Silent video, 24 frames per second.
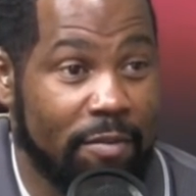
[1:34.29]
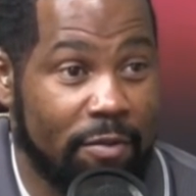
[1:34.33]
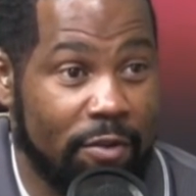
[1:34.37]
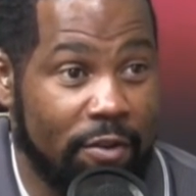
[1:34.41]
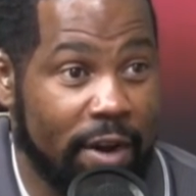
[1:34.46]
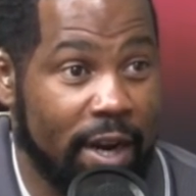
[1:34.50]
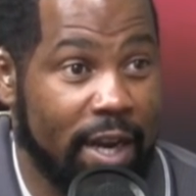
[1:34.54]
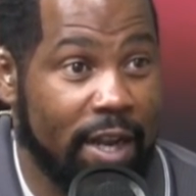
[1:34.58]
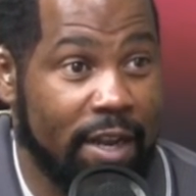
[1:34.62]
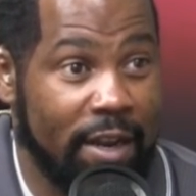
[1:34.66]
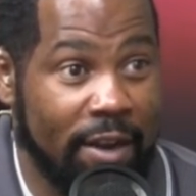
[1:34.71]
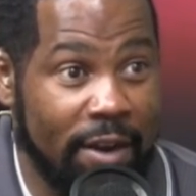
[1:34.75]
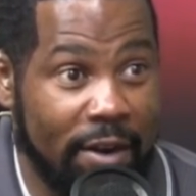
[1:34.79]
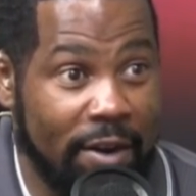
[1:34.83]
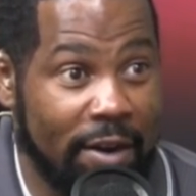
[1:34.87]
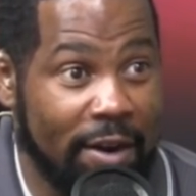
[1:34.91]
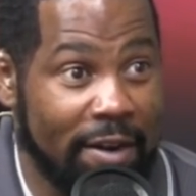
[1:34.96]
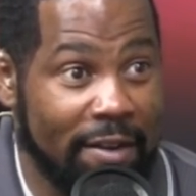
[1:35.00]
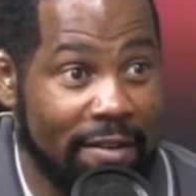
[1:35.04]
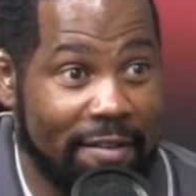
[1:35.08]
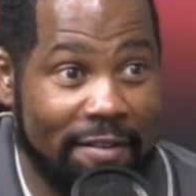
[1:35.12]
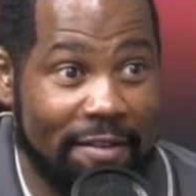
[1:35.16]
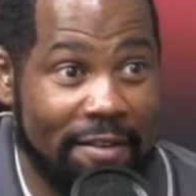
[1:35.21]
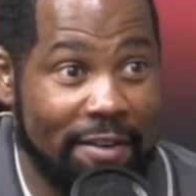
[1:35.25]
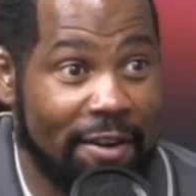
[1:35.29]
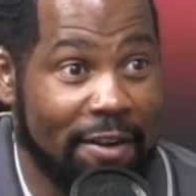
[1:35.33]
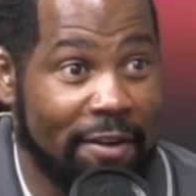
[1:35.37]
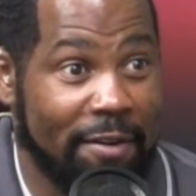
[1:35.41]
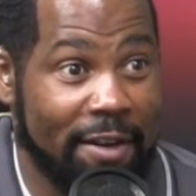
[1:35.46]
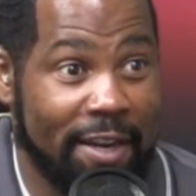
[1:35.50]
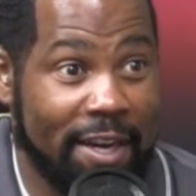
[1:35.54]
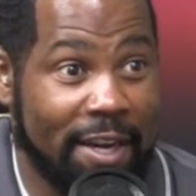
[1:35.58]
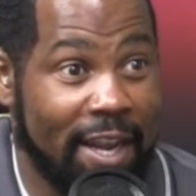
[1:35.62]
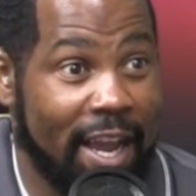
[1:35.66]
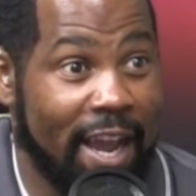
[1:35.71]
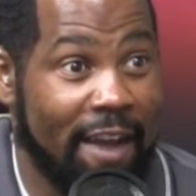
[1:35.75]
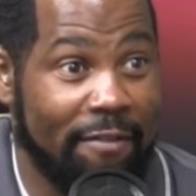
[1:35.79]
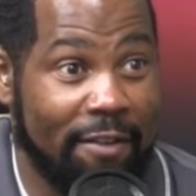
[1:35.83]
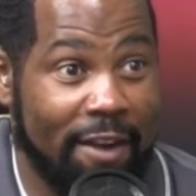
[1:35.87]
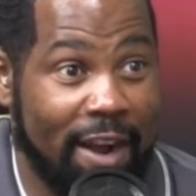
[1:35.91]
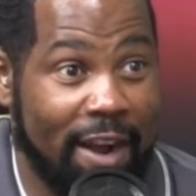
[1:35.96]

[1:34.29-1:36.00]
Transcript: great guards. You know, didn't have an